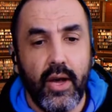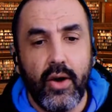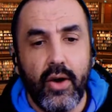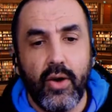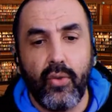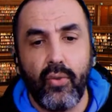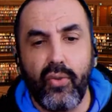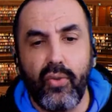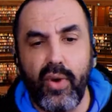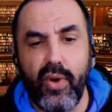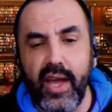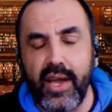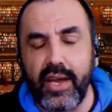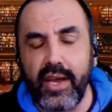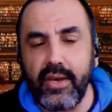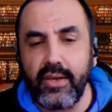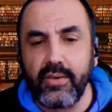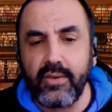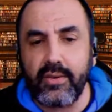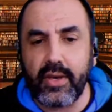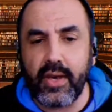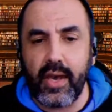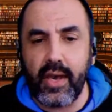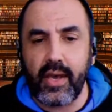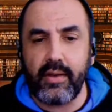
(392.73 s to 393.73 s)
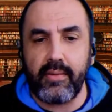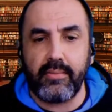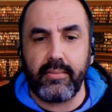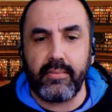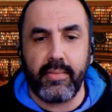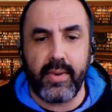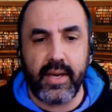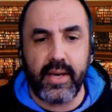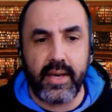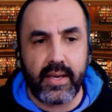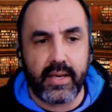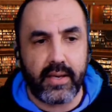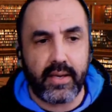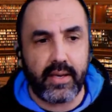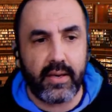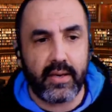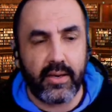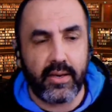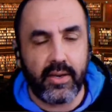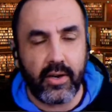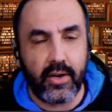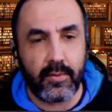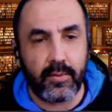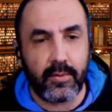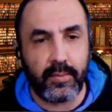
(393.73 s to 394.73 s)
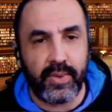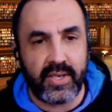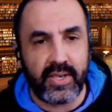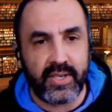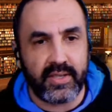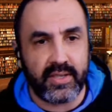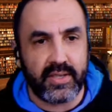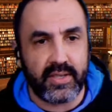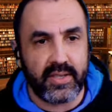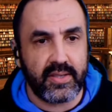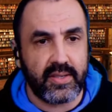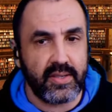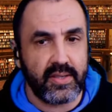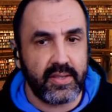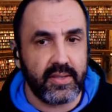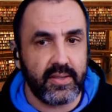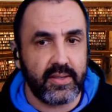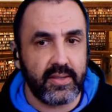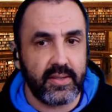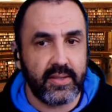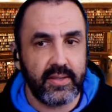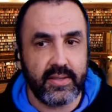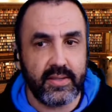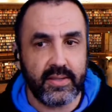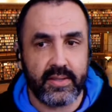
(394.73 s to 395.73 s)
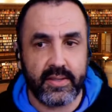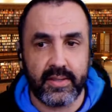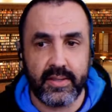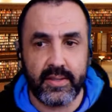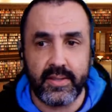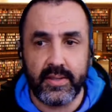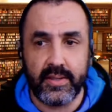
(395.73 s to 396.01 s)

when you can make your businesses